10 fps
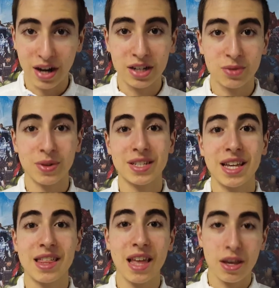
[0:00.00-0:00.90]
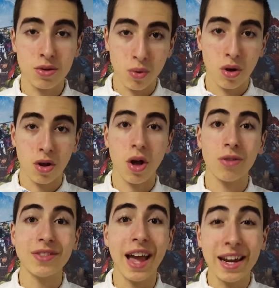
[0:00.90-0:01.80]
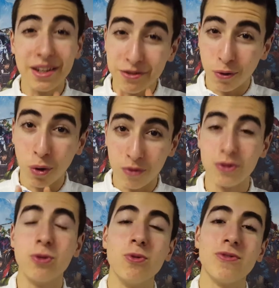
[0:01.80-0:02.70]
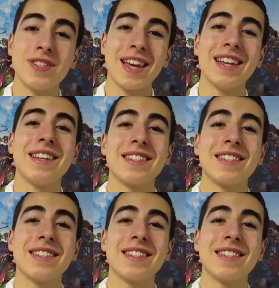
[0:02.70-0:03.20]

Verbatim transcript: I just want to say thank you all, all 94 of you who stayed